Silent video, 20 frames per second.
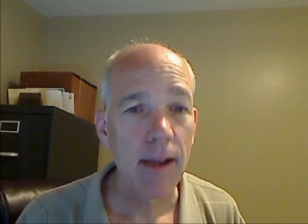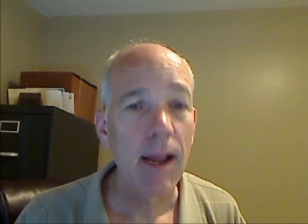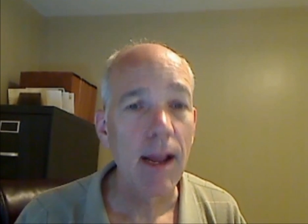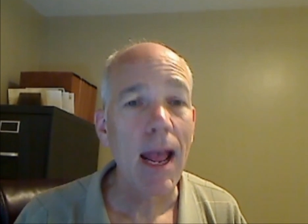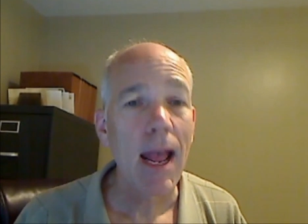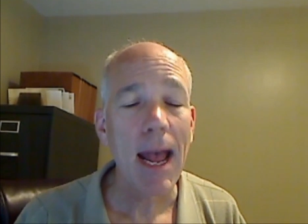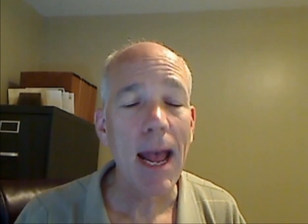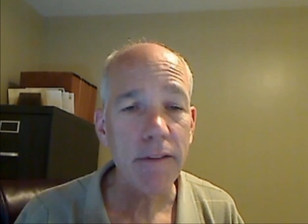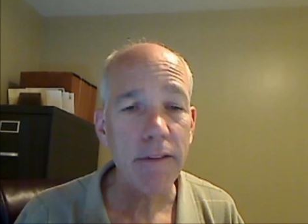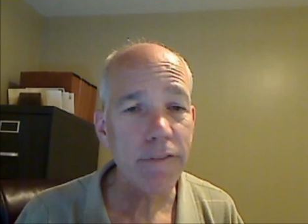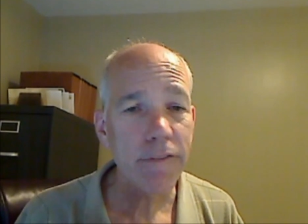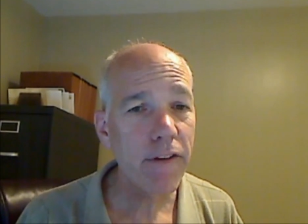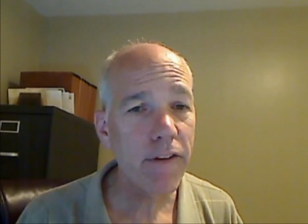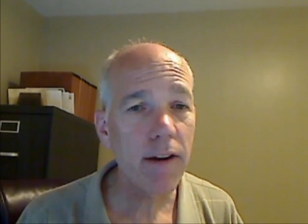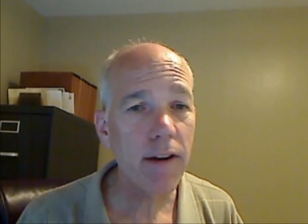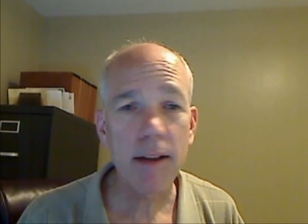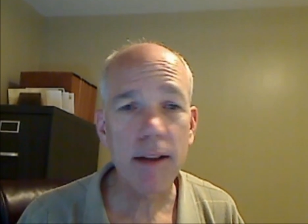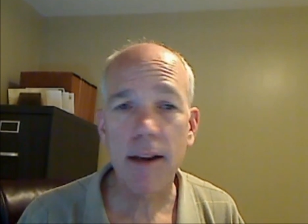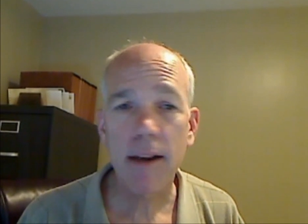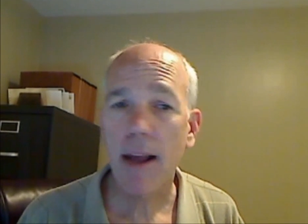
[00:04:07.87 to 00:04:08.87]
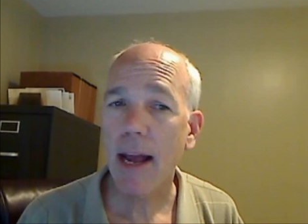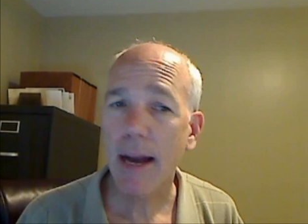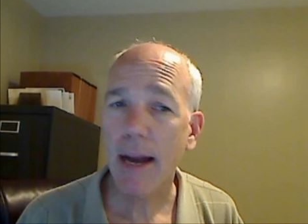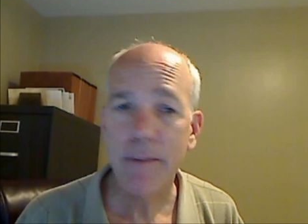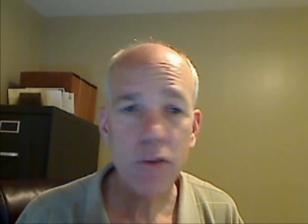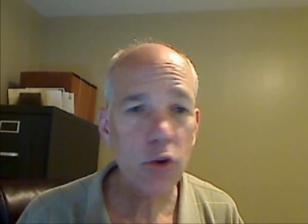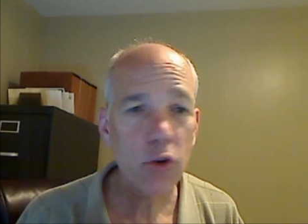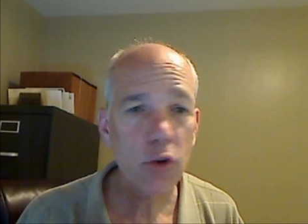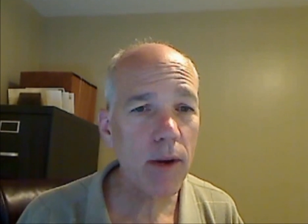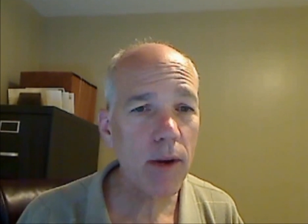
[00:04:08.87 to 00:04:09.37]
Have fun, have a
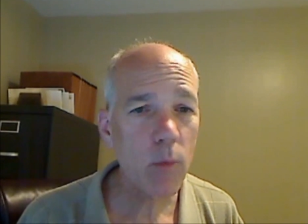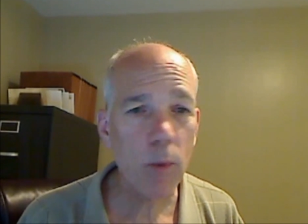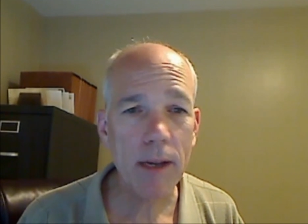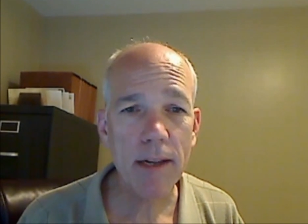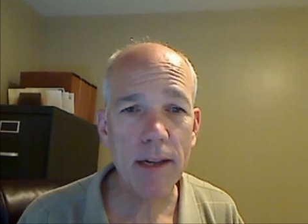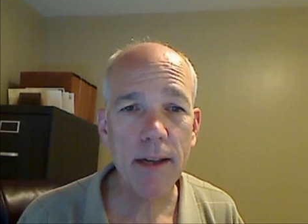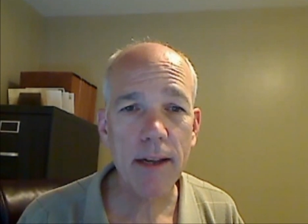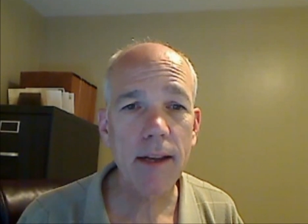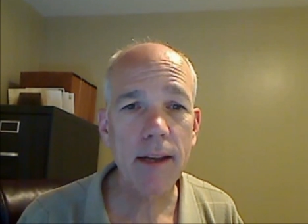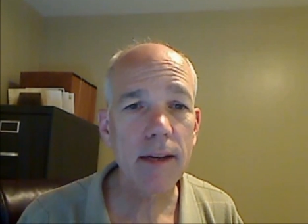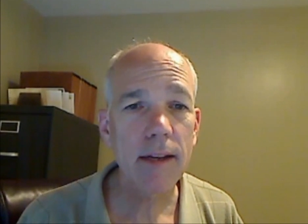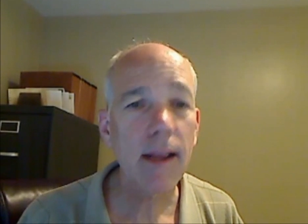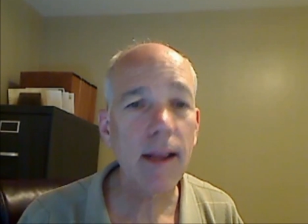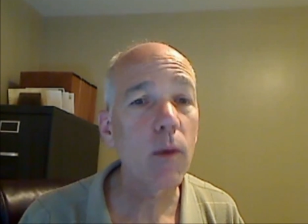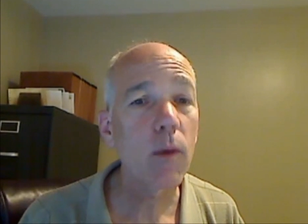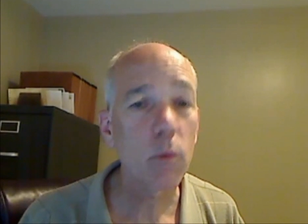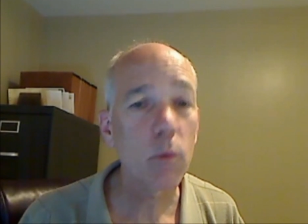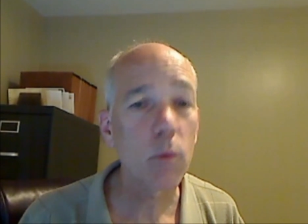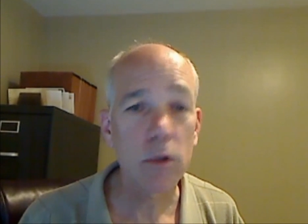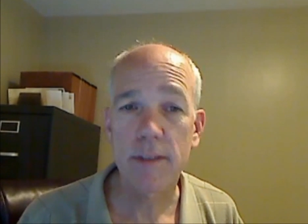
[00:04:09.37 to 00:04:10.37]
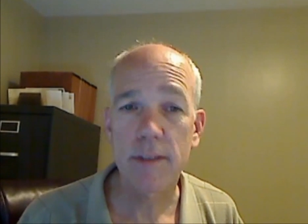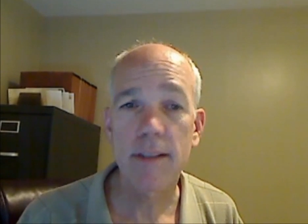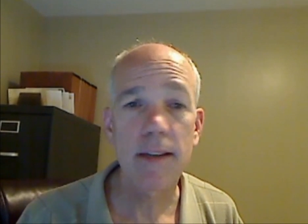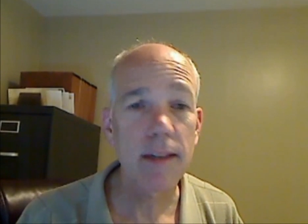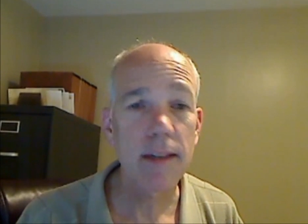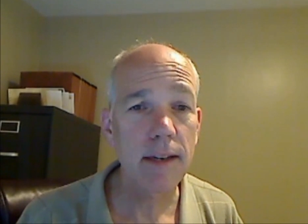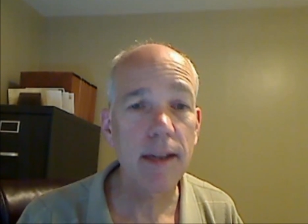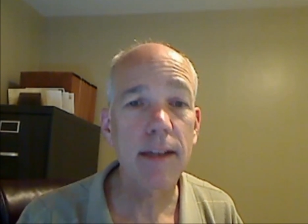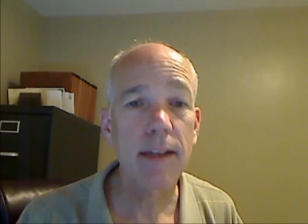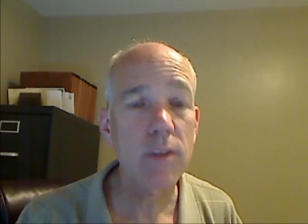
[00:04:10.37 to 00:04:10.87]
great weekend, and we'll see you
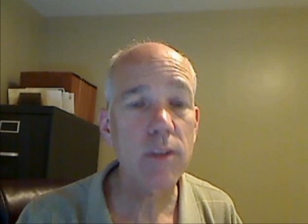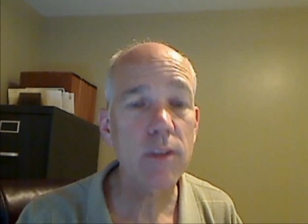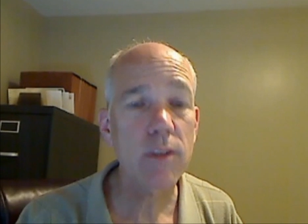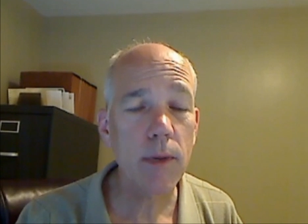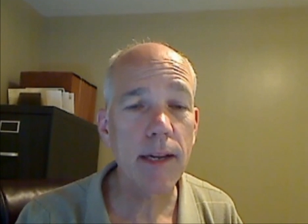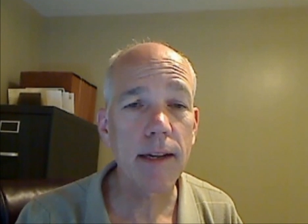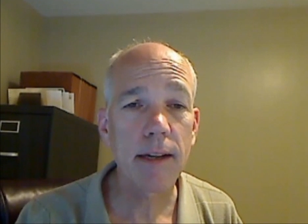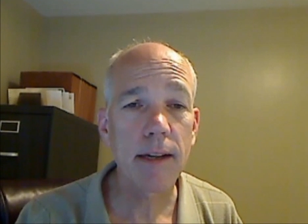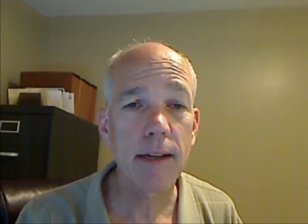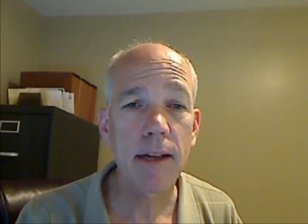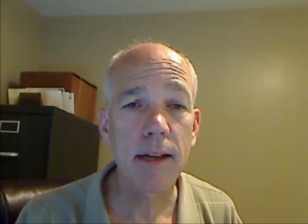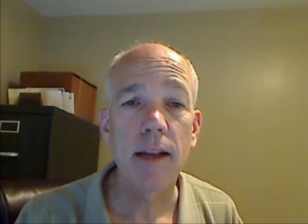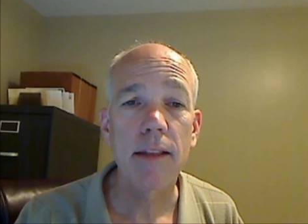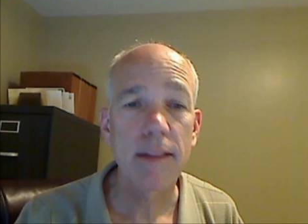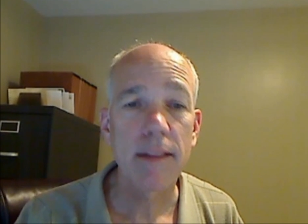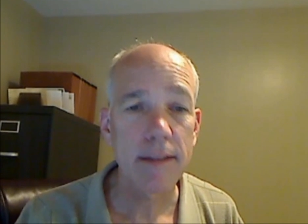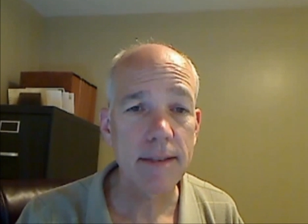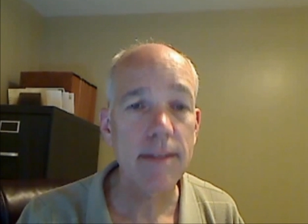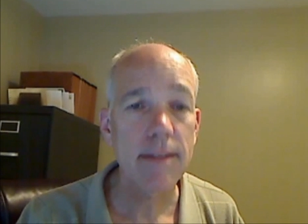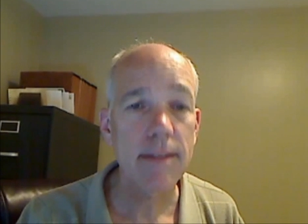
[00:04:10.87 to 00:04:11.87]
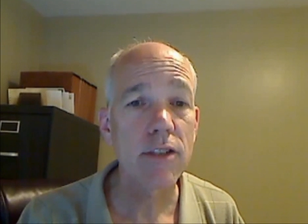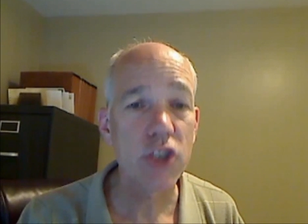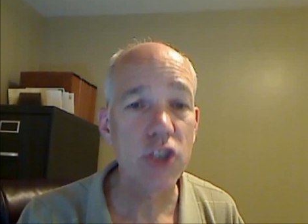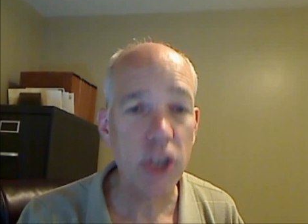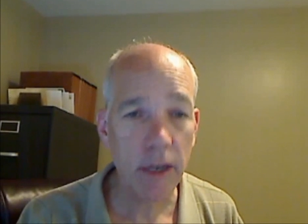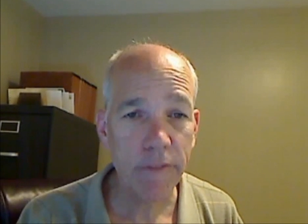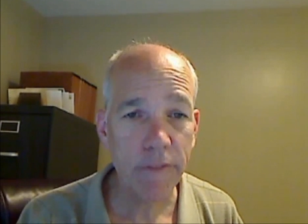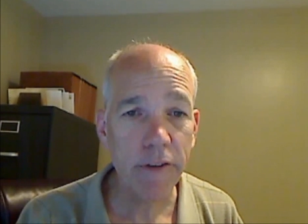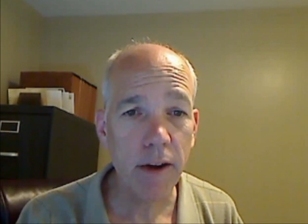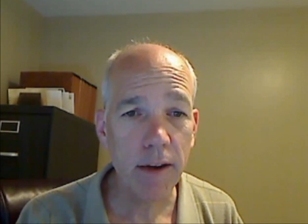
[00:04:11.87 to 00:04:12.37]
next week. This is
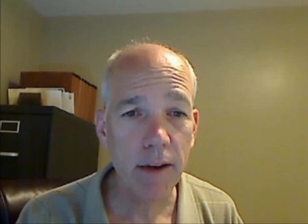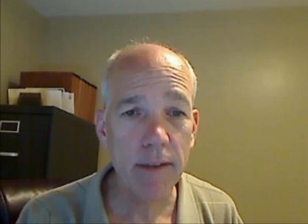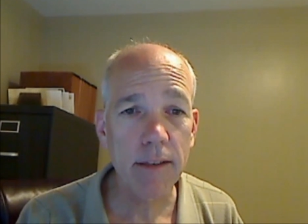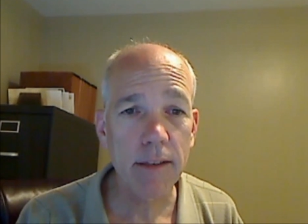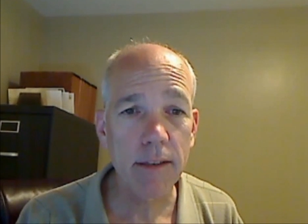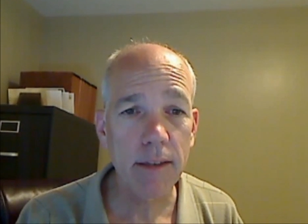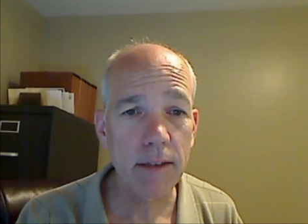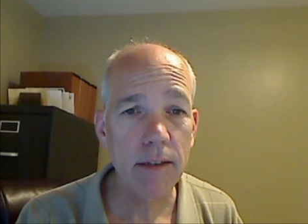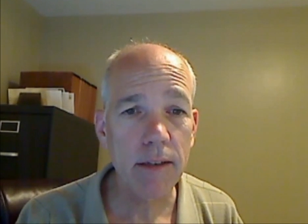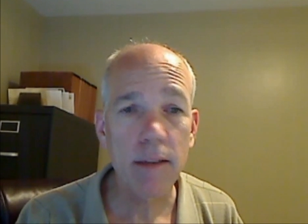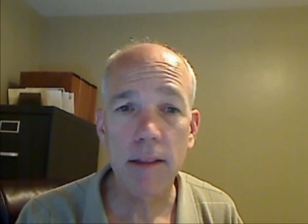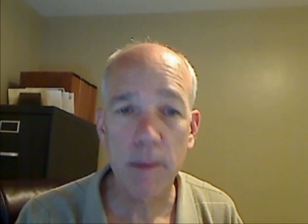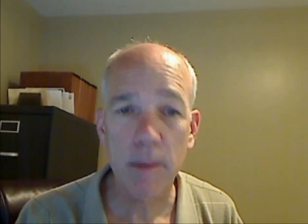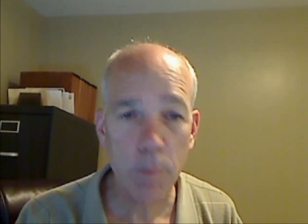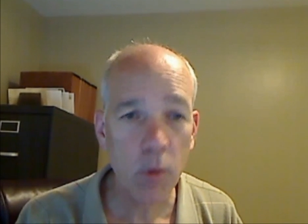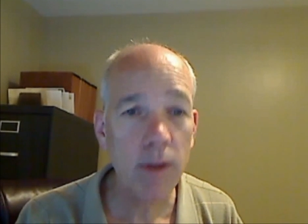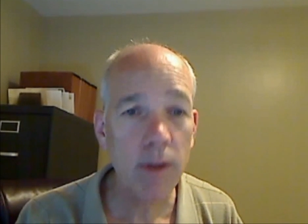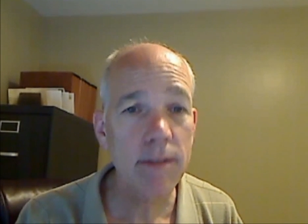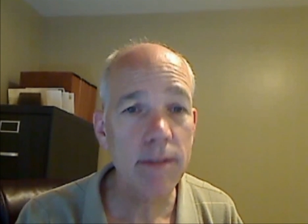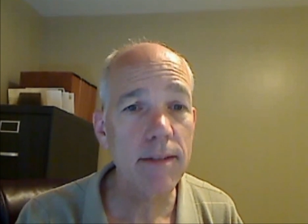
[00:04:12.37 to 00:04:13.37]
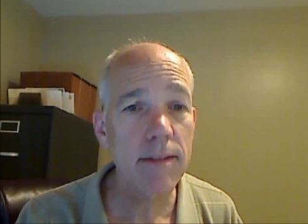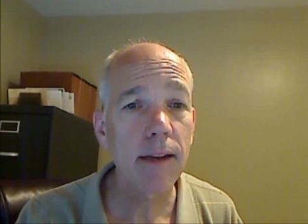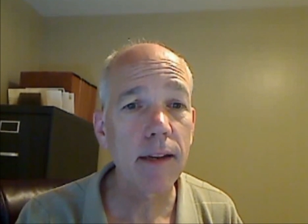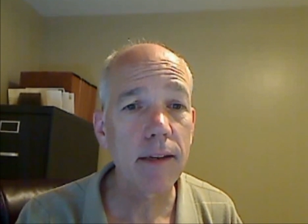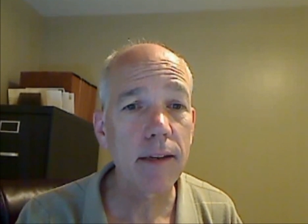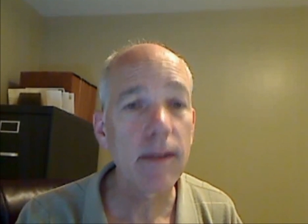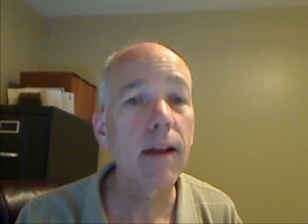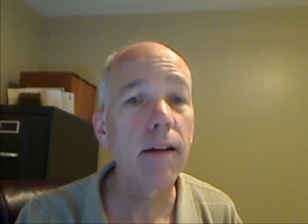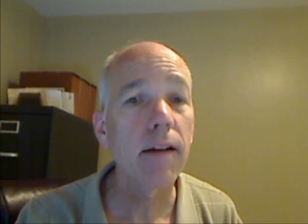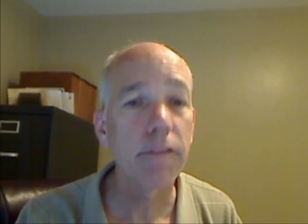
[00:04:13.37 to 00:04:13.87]
Jeff Ogden, the president
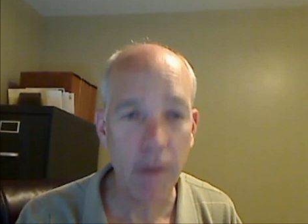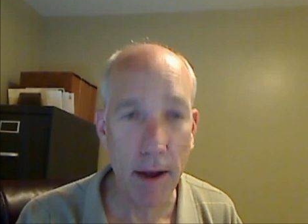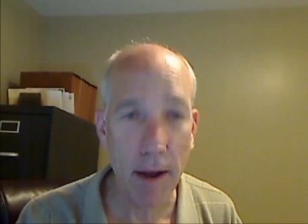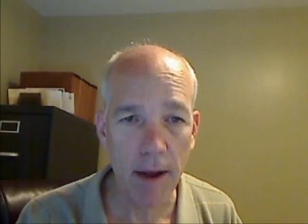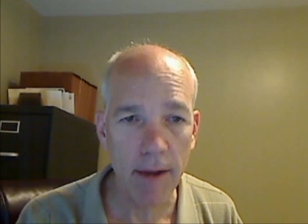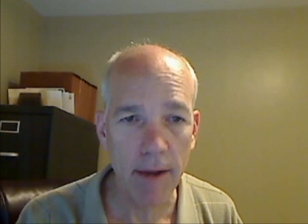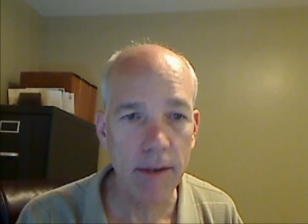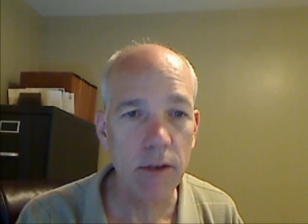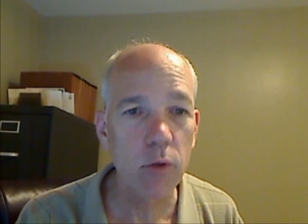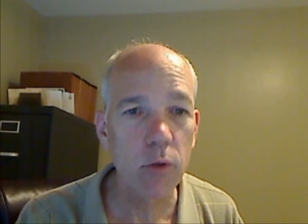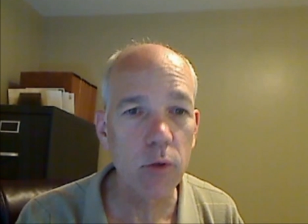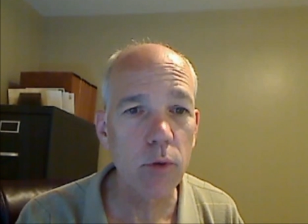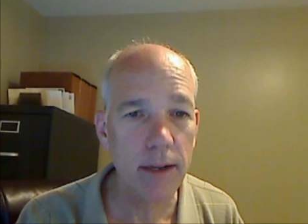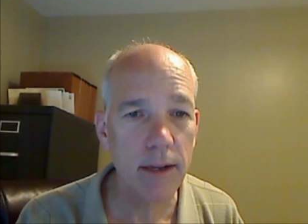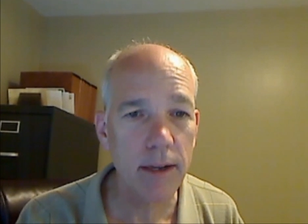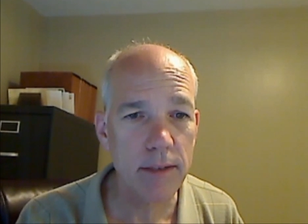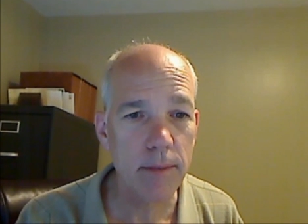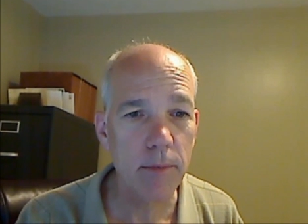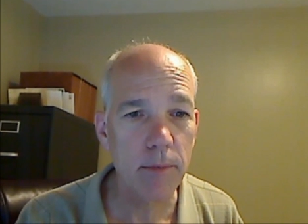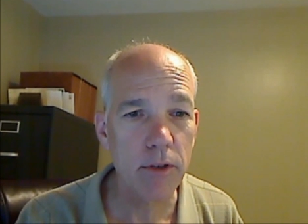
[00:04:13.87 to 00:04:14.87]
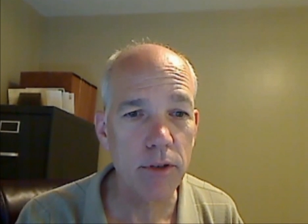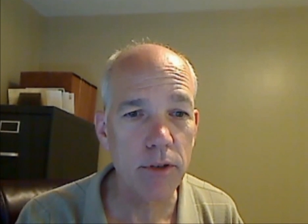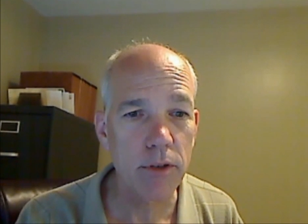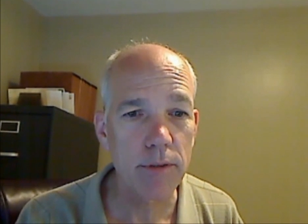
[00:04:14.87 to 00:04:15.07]
of Find New Customers.